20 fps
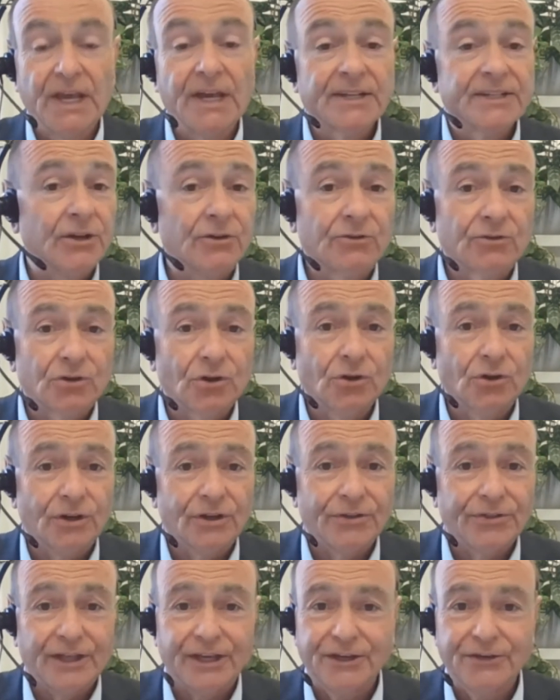So
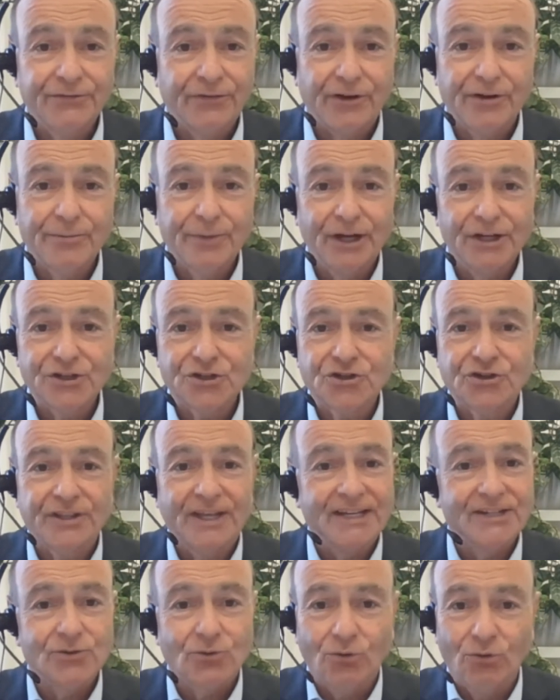look, thank you very much.
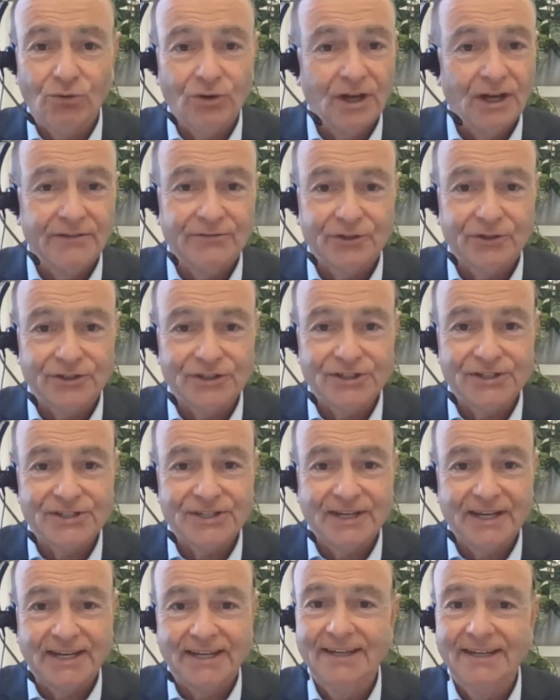That's all I've got to
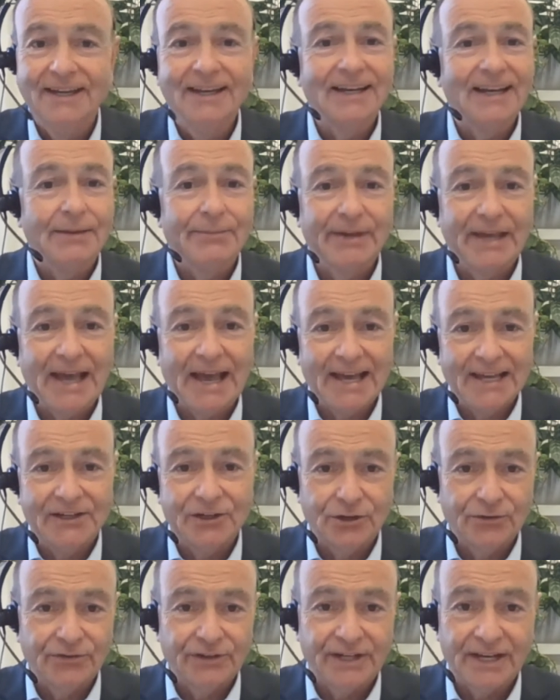say. Let me
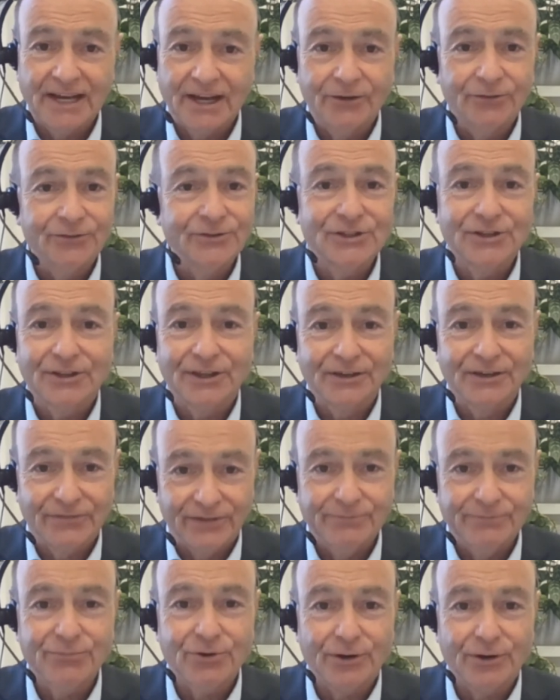hand over now to the
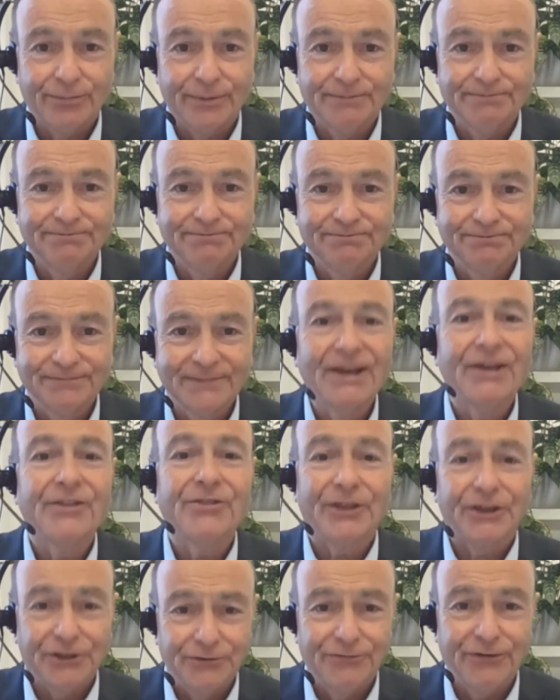event proper.
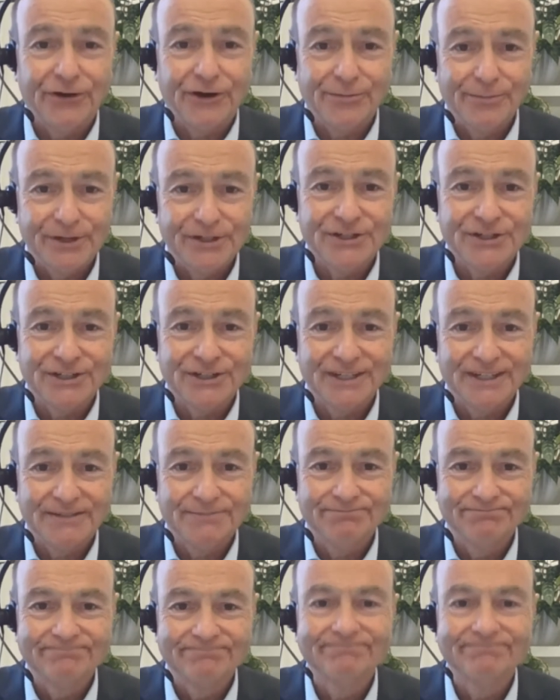Thank you very much indeed.